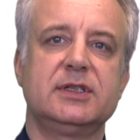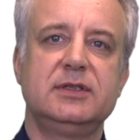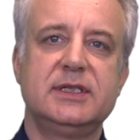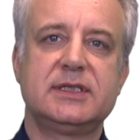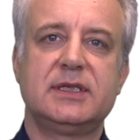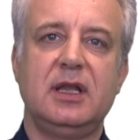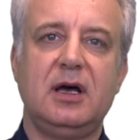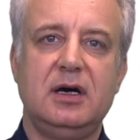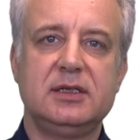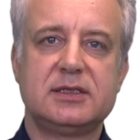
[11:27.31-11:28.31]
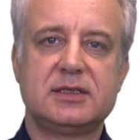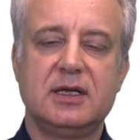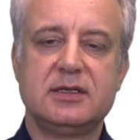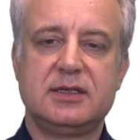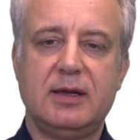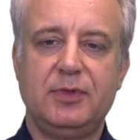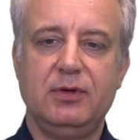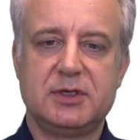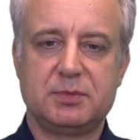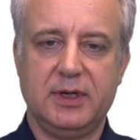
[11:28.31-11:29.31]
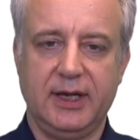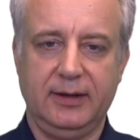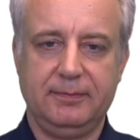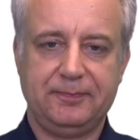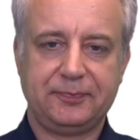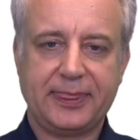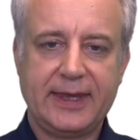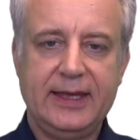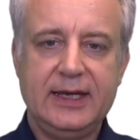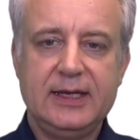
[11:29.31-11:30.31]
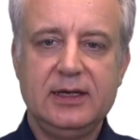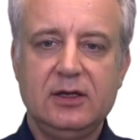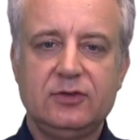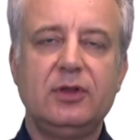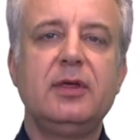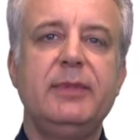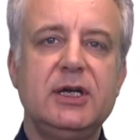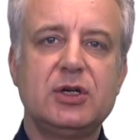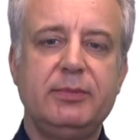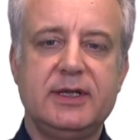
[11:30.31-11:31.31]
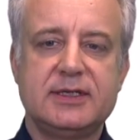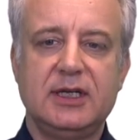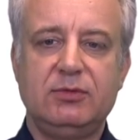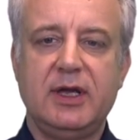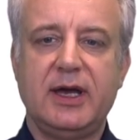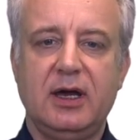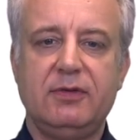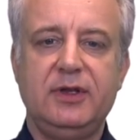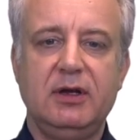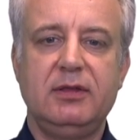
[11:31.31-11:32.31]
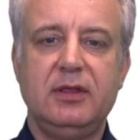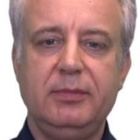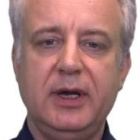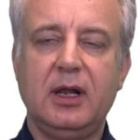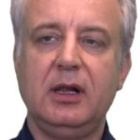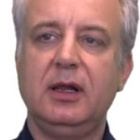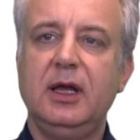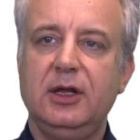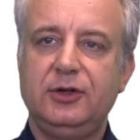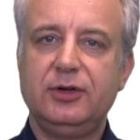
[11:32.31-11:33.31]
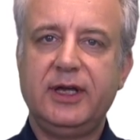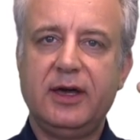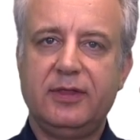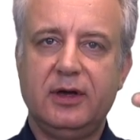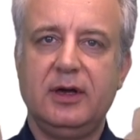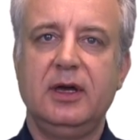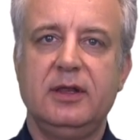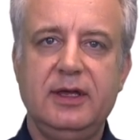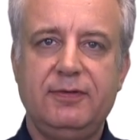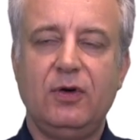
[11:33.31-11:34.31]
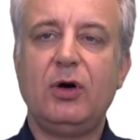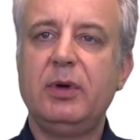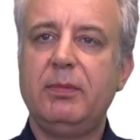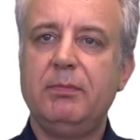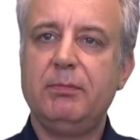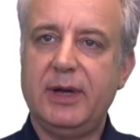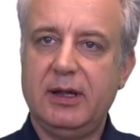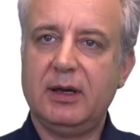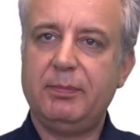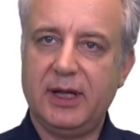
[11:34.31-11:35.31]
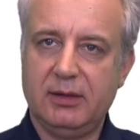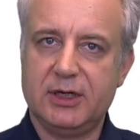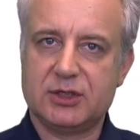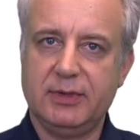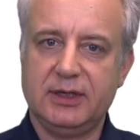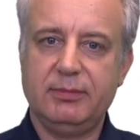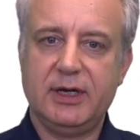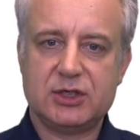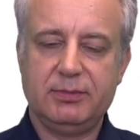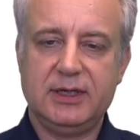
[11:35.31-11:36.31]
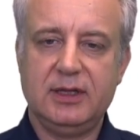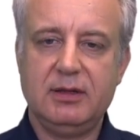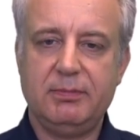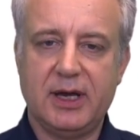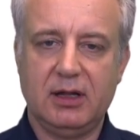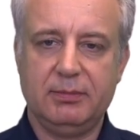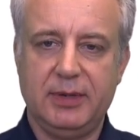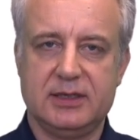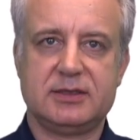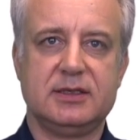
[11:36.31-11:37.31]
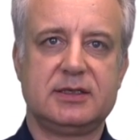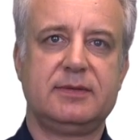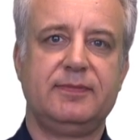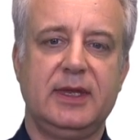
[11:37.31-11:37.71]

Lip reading: So this is the last step to explain. So the measurements that we have here in the middle, together they form a Bell measurement, a measurement in the Bell basis.